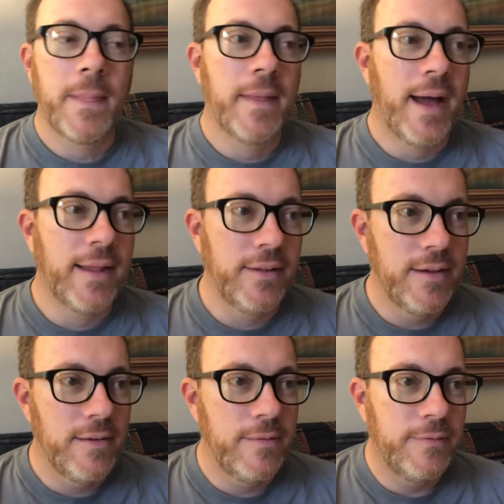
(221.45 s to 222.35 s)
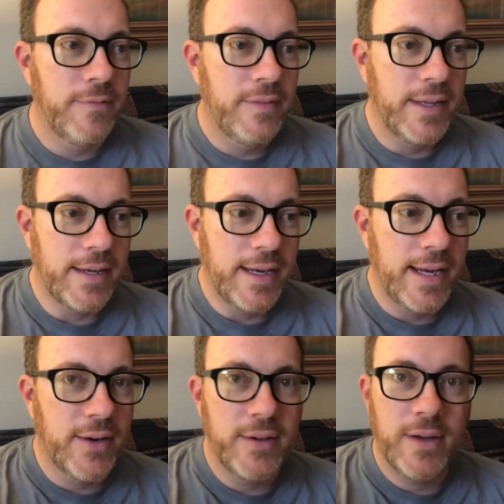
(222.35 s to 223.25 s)
I live in an
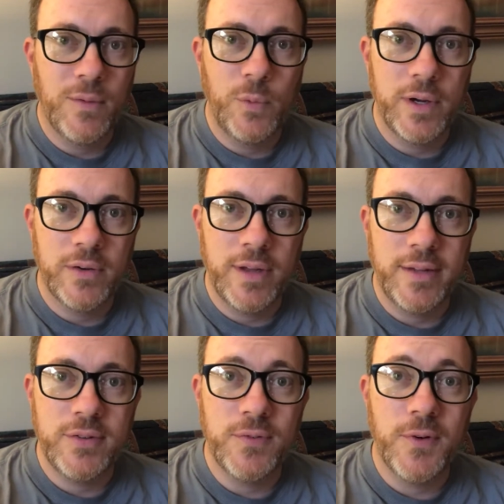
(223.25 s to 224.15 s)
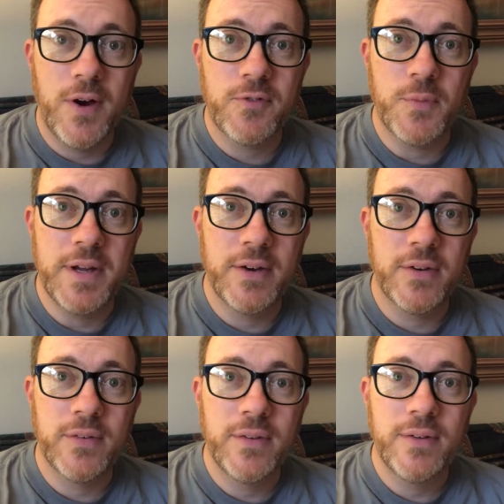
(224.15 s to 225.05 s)
area where not too far from
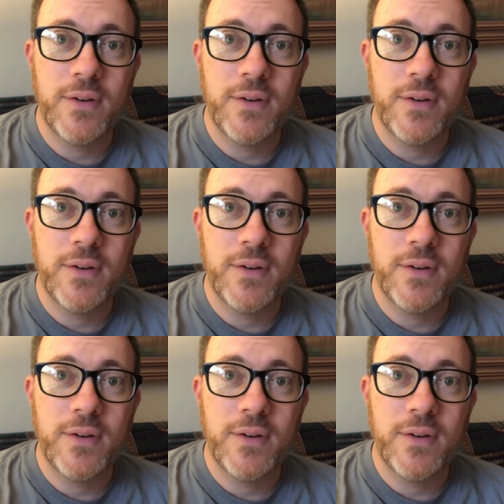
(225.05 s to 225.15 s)
here